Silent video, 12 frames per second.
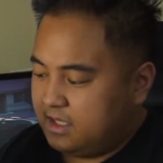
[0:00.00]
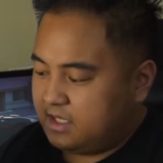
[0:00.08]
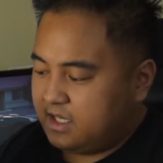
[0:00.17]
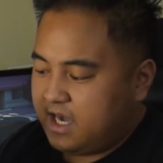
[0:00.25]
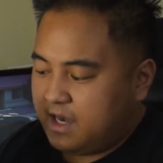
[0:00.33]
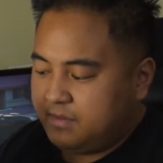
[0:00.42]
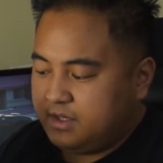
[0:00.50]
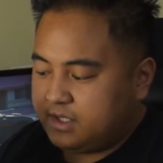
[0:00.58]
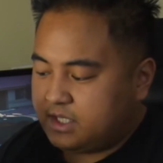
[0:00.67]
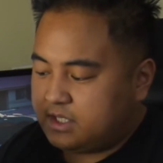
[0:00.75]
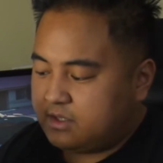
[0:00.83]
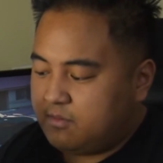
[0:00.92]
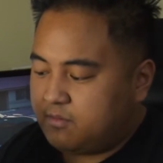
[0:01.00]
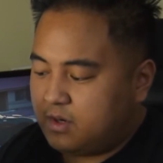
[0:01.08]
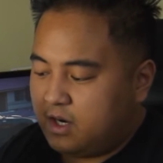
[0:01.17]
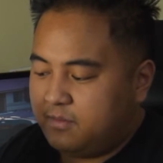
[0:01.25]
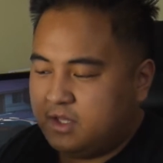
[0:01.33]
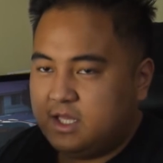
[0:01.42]
The gap here is so
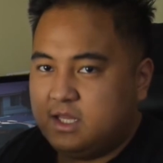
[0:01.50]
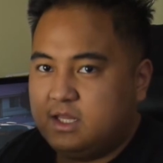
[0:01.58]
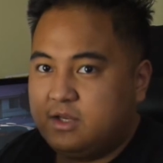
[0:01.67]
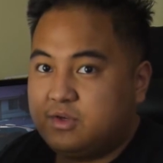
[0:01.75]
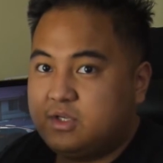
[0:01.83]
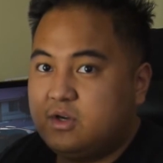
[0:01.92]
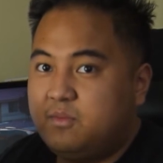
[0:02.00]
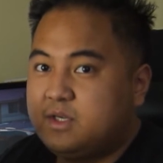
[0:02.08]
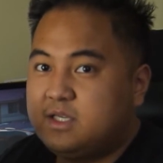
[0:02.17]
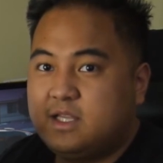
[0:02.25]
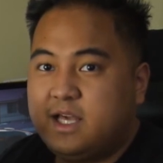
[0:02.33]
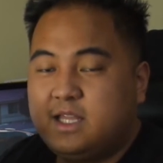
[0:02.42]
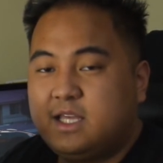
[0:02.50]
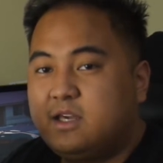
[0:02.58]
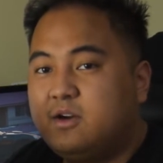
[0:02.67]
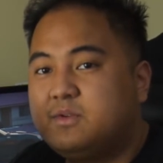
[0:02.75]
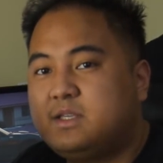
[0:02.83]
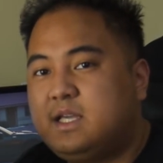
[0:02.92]
prominent, there's so much light that
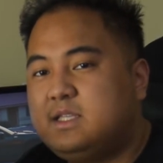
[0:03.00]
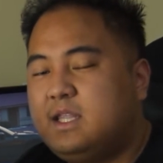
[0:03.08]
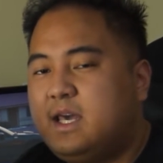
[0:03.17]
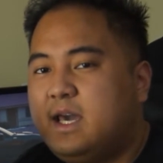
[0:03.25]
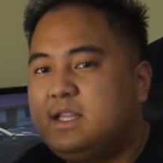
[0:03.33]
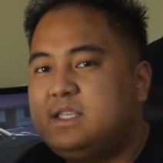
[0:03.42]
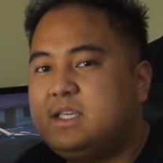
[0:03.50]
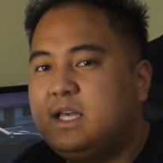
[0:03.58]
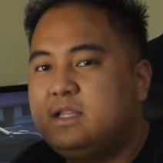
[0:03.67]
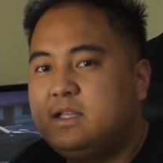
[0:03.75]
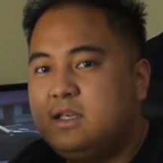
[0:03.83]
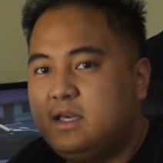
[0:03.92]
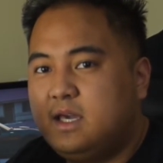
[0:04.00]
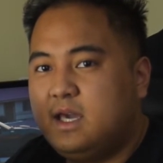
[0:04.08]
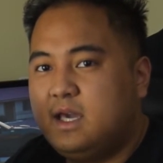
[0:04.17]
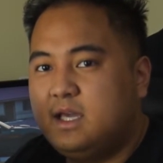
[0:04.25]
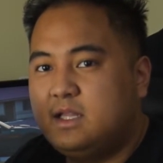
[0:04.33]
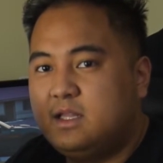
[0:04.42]
goes into the headset,
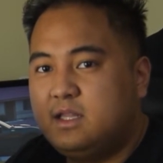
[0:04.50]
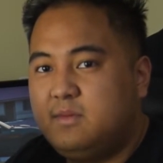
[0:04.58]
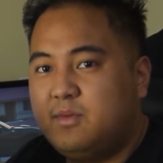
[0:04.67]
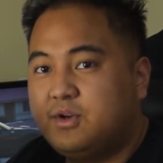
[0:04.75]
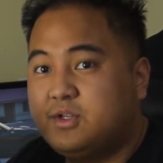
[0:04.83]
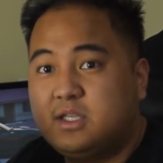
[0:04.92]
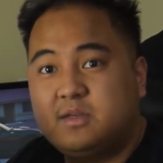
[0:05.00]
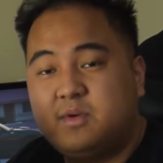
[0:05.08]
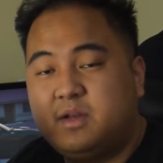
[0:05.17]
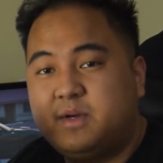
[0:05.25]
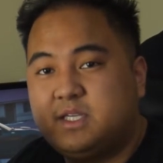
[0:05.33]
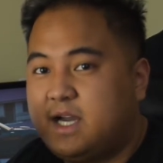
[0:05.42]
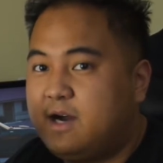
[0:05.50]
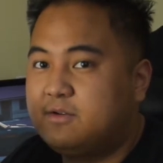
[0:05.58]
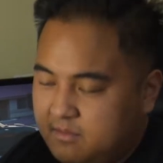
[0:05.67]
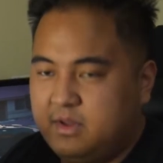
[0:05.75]
and the immersion is pretty much out.